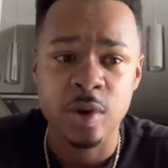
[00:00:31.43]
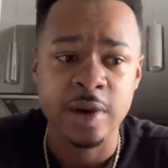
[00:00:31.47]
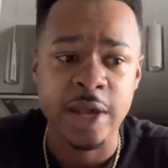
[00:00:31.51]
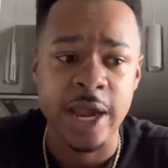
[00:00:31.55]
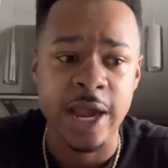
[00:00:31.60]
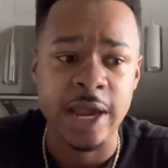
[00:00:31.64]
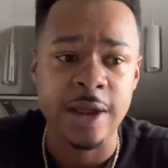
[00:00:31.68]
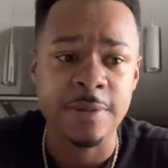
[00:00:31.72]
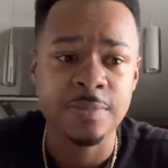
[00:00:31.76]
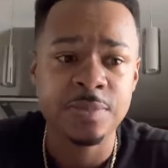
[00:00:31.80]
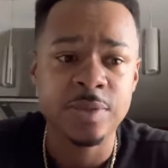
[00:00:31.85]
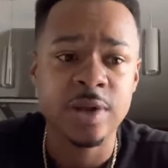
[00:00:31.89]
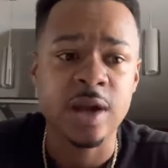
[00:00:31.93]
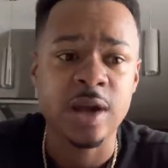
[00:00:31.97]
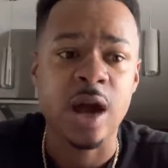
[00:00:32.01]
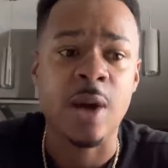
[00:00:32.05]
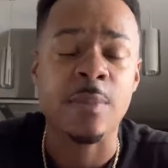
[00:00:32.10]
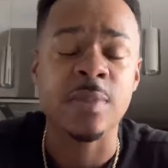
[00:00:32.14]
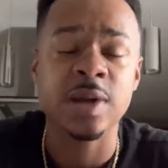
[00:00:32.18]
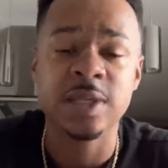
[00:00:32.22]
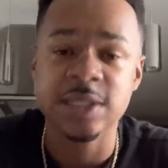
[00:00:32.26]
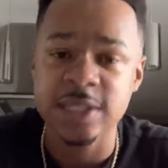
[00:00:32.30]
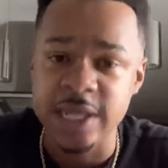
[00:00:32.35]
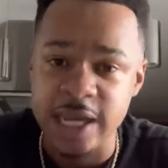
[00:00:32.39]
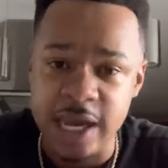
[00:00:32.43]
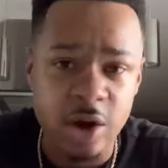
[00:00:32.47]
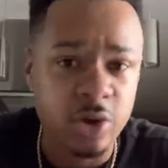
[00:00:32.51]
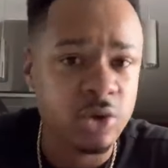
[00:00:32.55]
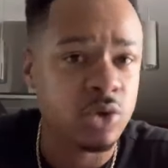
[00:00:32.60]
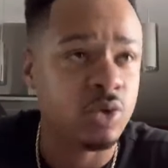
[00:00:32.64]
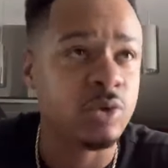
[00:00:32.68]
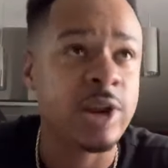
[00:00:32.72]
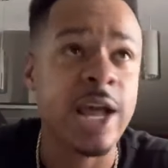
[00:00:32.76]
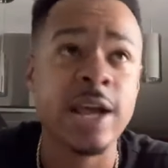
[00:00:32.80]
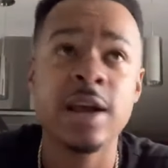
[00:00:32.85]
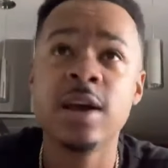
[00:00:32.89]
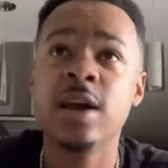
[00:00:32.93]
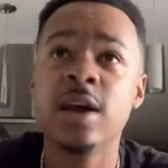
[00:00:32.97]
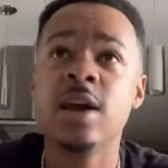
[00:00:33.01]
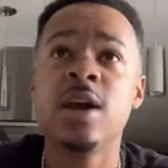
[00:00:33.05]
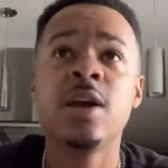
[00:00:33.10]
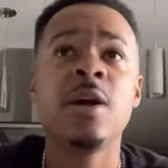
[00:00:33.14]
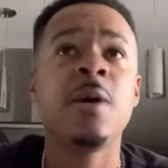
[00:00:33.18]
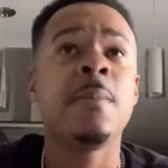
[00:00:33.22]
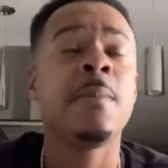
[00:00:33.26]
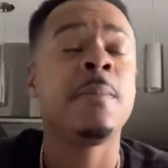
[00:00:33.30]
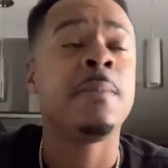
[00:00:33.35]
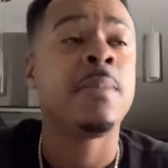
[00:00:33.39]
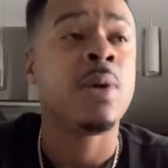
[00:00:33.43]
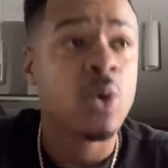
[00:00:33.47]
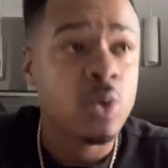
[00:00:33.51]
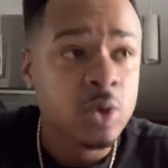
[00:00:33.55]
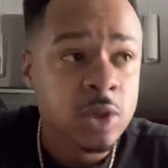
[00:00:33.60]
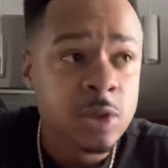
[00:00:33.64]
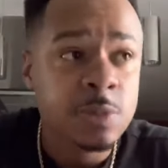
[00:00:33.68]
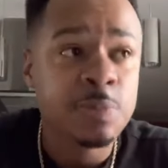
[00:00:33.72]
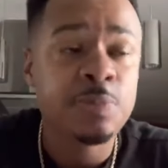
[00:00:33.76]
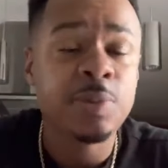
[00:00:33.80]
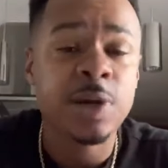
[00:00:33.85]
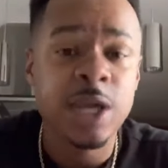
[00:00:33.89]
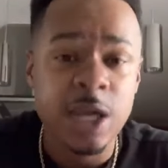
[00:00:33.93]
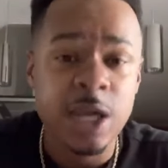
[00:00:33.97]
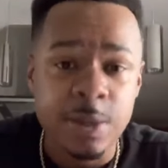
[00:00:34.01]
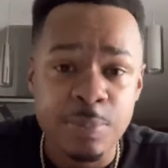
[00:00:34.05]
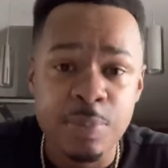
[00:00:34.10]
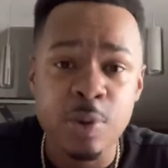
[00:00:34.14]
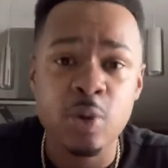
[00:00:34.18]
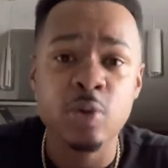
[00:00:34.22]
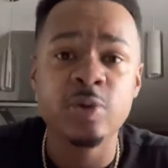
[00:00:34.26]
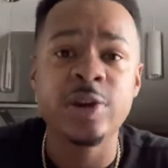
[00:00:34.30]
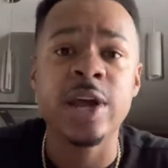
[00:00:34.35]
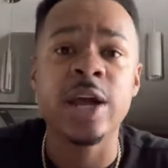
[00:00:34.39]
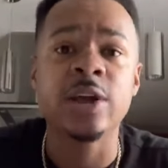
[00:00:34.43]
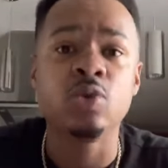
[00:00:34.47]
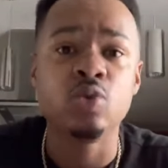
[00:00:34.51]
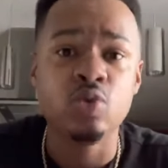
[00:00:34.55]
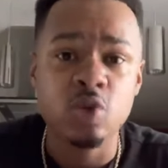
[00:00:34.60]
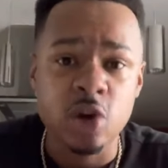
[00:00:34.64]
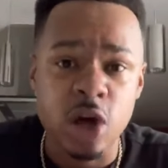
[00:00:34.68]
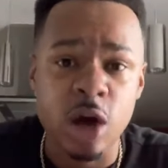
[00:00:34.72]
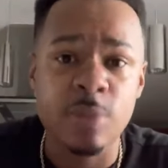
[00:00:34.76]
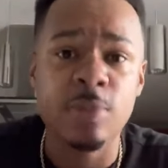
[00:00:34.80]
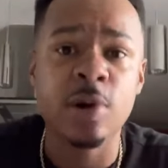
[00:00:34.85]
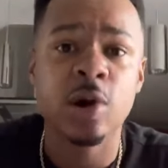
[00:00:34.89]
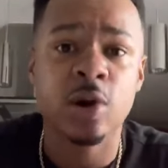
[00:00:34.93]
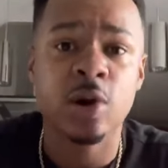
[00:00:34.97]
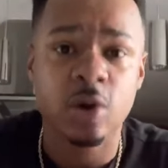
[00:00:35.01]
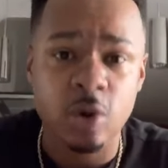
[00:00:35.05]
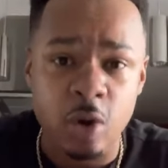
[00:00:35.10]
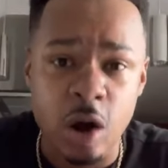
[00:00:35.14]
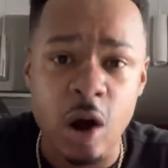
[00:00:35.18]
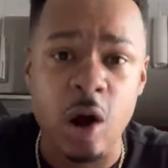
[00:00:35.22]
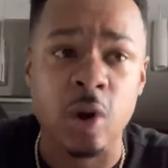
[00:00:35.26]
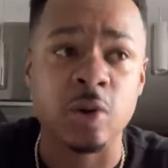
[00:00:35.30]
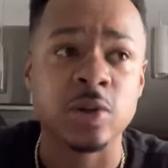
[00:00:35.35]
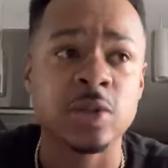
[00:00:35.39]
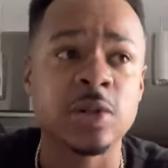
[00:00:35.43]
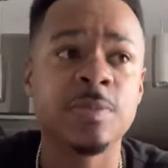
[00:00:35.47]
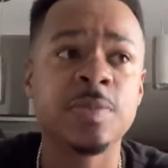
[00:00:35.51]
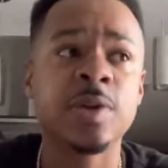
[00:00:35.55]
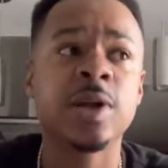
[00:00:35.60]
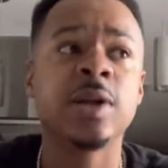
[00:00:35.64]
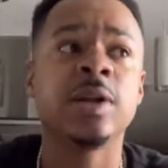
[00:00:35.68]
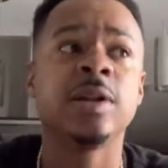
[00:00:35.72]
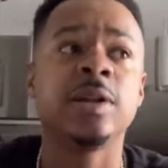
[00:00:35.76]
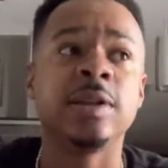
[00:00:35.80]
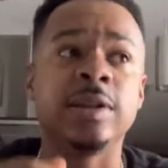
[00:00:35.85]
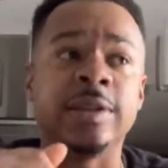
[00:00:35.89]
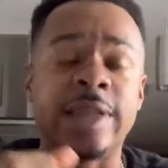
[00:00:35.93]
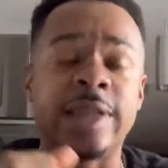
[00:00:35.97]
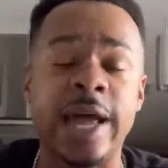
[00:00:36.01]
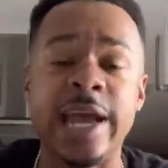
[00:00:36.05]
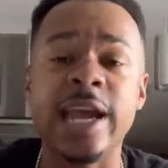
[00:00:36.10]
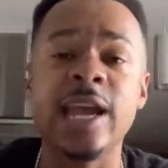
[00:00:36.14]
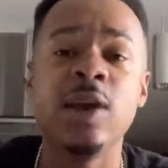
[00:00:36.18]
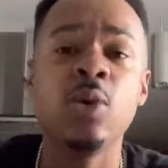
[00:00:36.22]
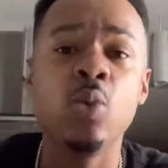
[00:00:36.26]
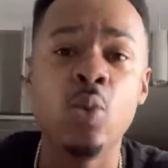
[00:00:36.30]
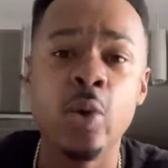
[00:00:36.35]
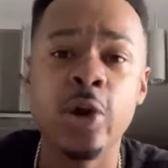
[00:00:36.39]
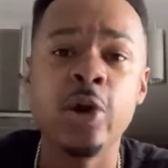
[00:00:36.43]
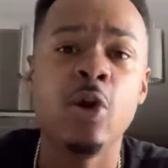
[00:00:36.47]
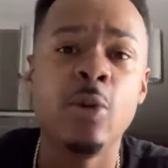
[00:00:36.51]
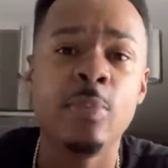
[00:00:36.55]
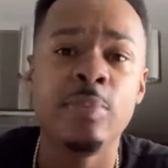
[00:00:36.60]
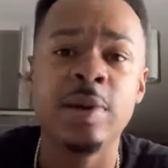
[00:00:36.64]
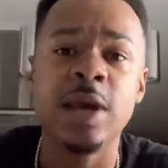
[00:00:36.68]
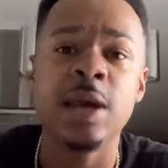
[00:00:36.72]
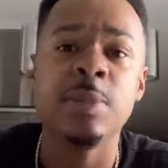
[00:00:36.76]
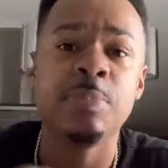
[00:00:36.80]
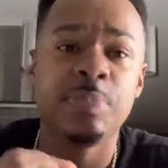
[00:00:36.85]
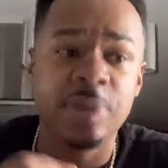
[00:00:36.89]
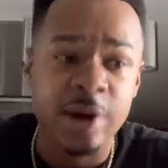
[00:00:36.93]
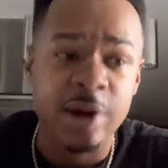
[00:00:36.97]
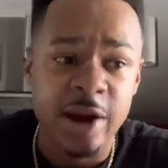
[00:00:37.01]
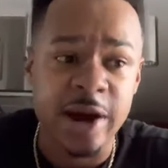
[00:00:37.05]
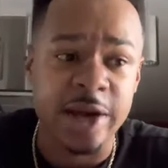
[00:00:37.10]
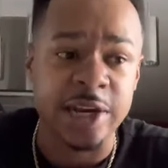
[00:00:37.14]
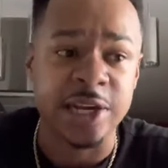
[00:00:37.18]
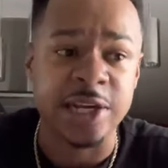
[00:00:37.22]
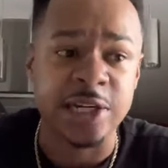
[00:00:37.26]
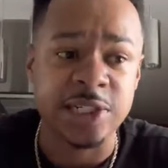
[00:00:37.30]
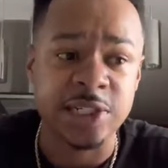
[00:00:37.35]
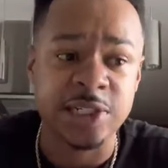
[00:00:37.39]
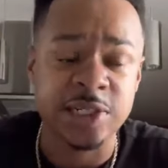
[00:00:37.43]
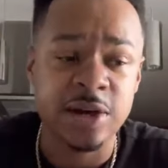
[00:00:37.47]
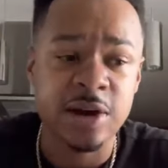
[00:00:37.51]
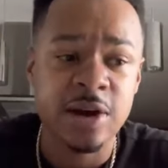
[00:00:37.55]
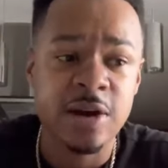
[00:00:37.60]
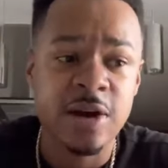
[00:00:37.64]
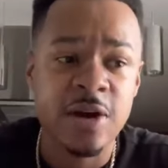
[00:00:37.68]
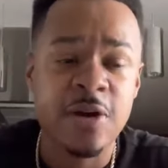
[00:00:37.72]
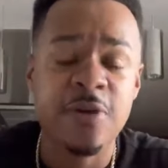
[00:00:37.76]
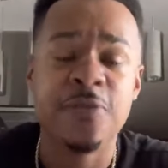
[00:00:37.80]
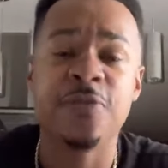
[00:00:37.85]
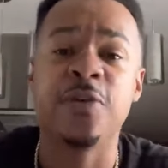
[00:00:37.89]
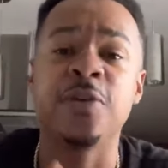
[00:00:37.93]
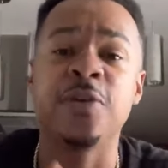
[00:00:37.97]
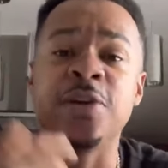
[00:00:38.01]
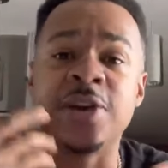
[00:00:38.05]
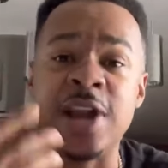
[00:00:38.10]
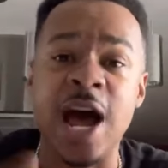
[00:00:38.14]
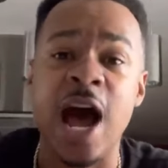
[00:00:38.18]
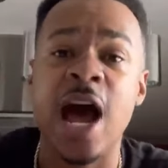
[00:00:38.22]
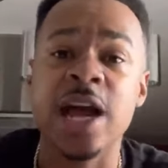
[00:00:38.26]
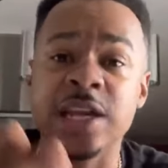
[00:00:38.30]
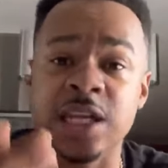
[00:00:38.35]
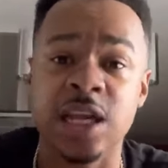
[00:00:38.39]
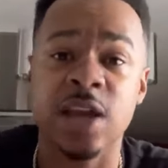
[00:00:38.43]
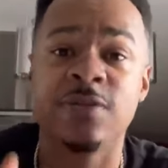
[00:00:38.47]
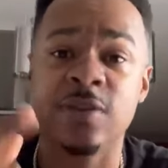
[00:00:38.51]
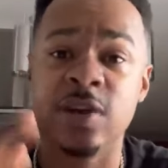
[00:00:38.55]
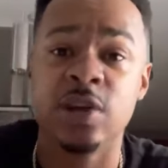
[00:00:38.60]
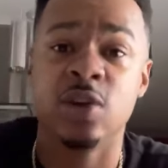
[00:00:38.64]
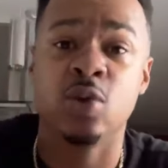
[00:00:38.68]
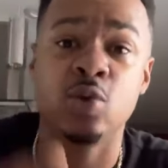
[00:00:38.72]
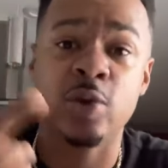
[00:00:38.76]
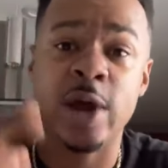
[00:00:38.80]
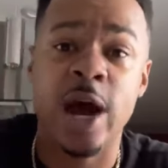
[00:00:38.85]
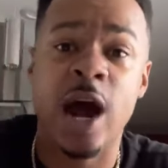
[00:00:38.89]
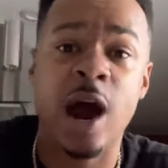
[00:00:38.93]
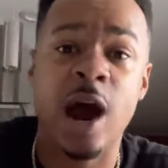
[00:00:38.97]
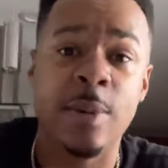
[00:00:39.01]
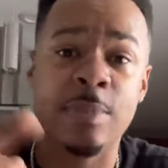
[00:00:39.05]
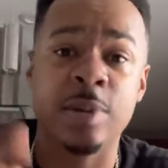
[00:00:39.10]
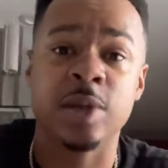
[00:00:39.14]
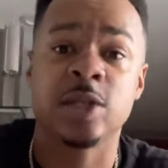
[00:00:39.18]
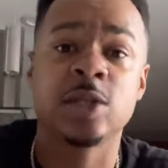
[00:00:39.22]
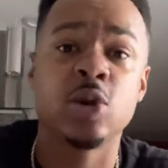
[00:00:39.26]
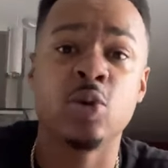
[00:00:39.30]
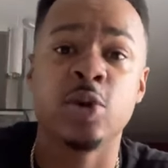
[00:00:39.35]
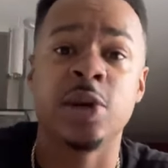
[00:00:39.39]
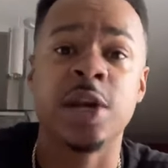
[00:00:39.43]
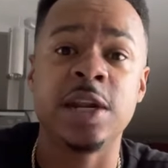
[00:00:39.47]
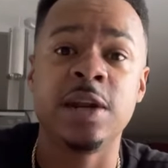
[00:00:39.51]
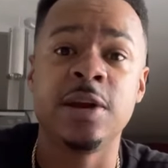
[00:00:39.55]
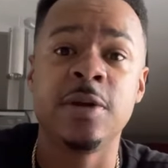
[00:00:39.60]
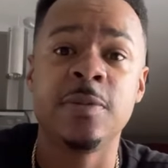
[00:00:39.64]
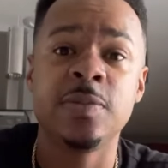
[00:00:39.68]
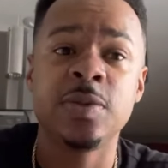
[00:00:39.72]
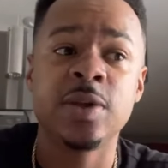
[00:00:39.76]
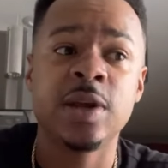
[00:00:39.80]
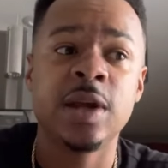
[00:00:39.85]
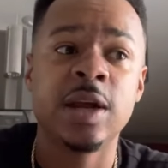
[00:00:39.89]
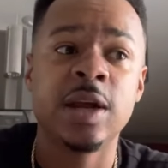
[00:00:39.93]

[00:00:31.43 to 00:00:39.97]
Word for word: Okay, I'm gonna tell you that most people that you come across, they will be punished for not giving you the opportunity